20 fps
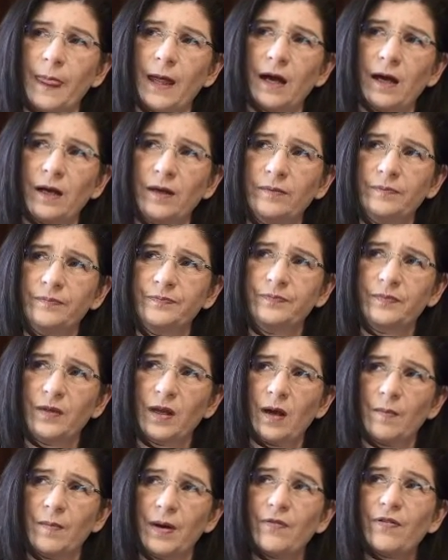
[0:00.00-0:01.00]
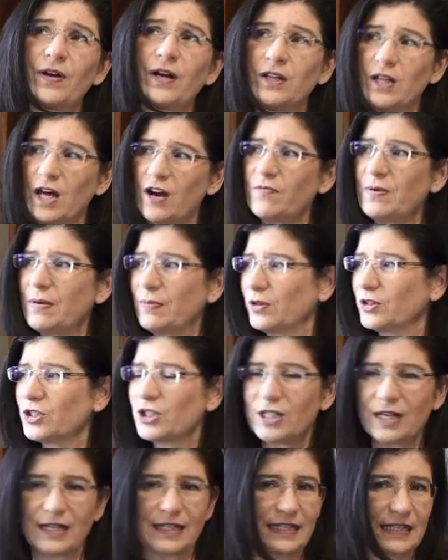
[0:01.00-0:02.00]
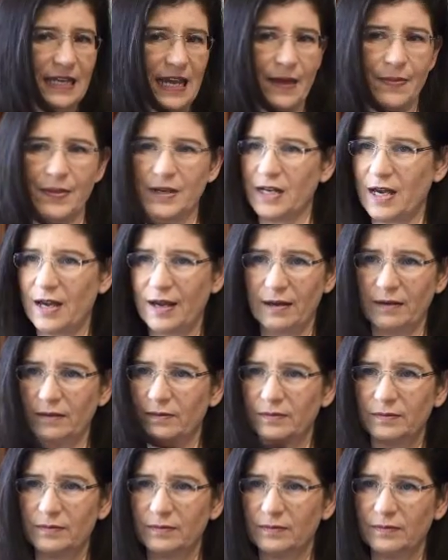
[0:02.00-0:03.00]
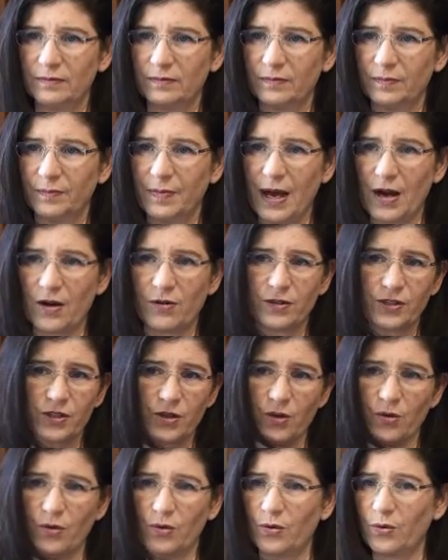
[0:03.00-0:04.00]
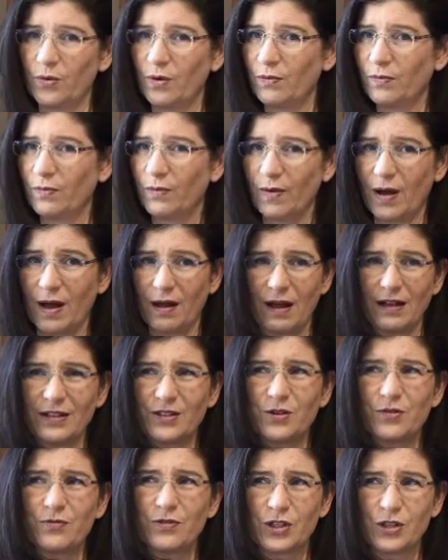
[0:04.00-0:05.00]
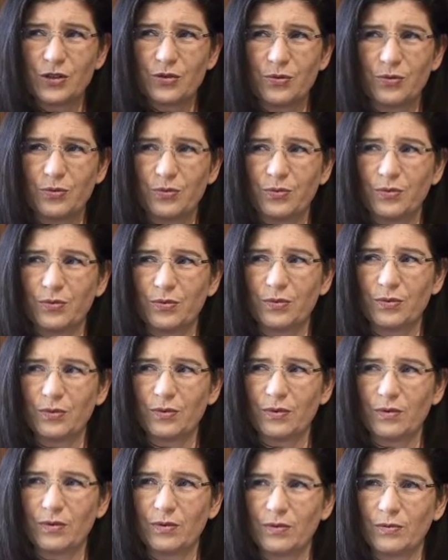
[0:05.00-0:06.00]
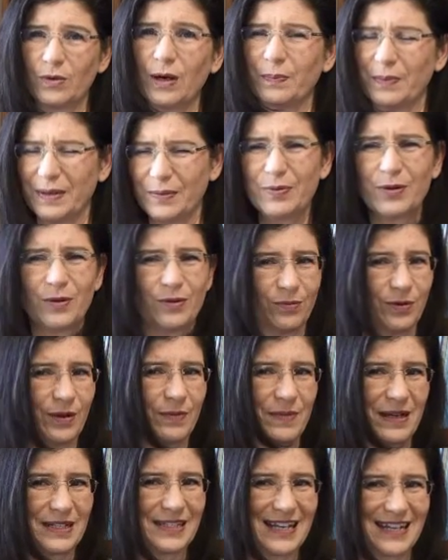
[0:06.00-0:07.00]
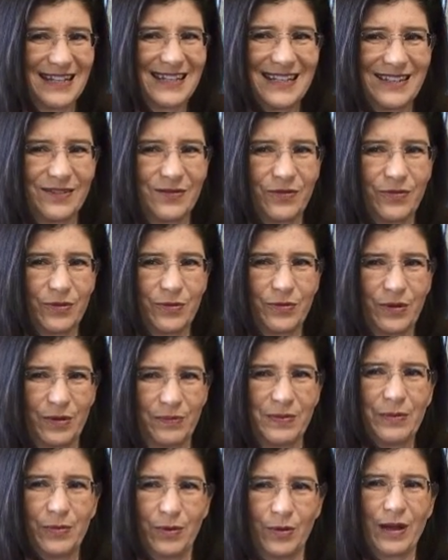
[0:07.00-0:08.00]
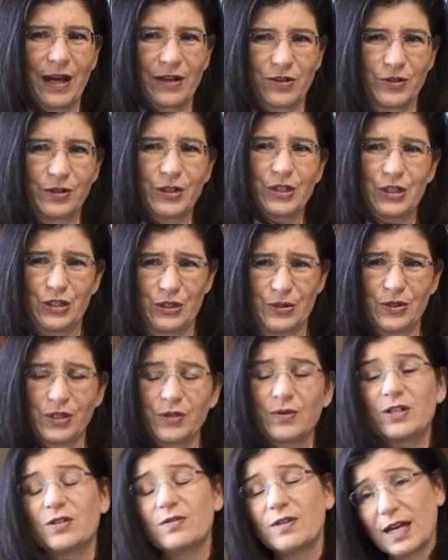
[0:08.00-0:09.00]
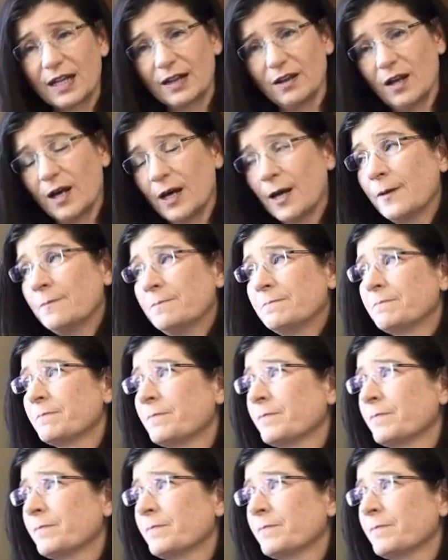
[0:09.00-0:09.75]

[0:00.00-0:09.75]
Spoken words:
But I find a lot of people just like scan the day better. So I'll sort of do what my sense is of what people will actually do. So I do that a lot.